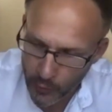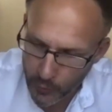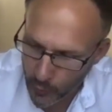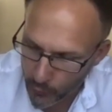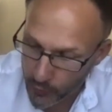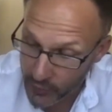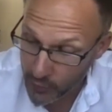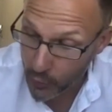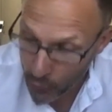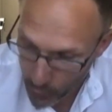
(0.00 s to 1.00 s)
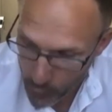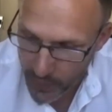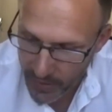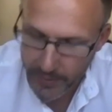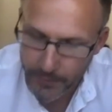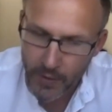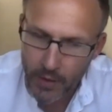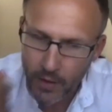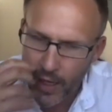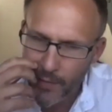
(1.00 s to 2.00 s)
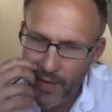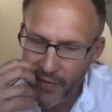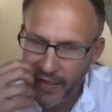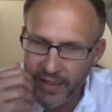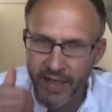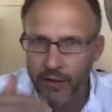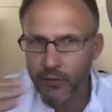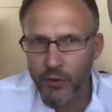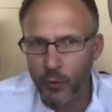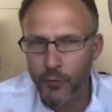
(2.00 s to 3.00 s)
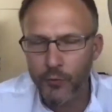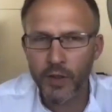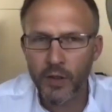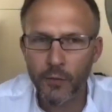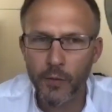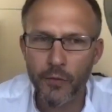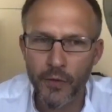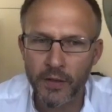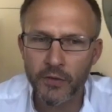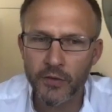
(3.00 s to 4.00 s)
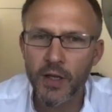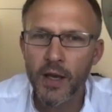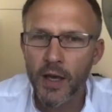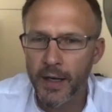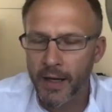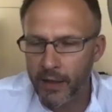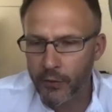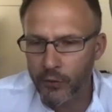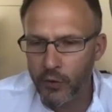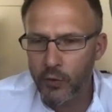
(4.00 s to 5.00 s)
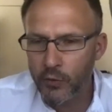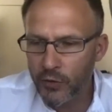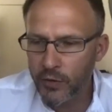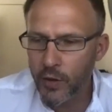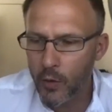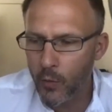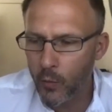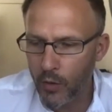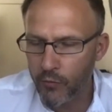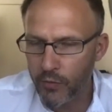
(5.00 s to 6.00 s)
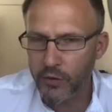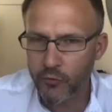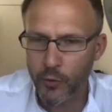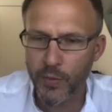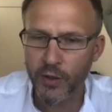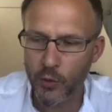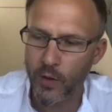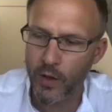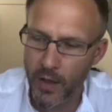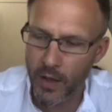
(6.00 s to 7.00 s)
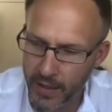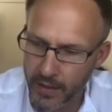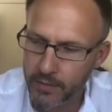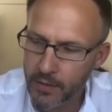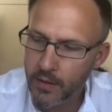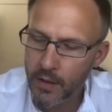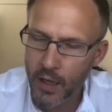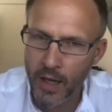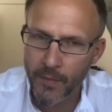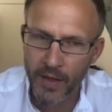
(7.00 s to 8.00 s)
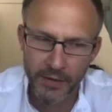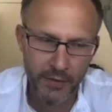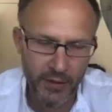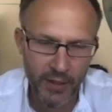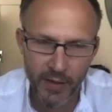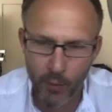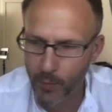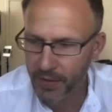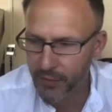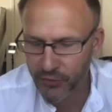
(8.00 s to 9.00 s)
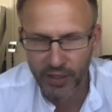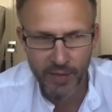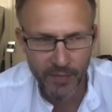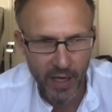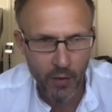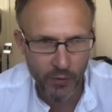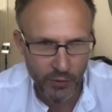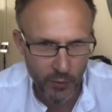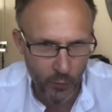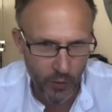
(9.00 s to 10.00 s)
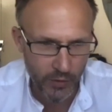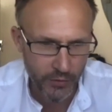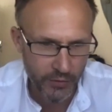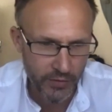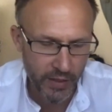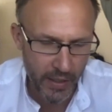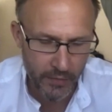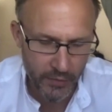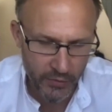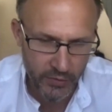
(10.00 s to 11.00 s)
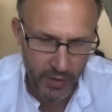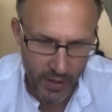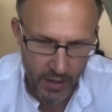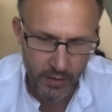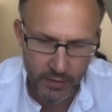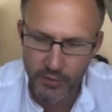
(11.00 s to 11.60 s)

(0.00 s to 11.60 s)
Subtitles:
risk grouping. And that allows two or three different things. It allows you to know what risk grouping you are in. And as I say, that will be the same now as it was at the start.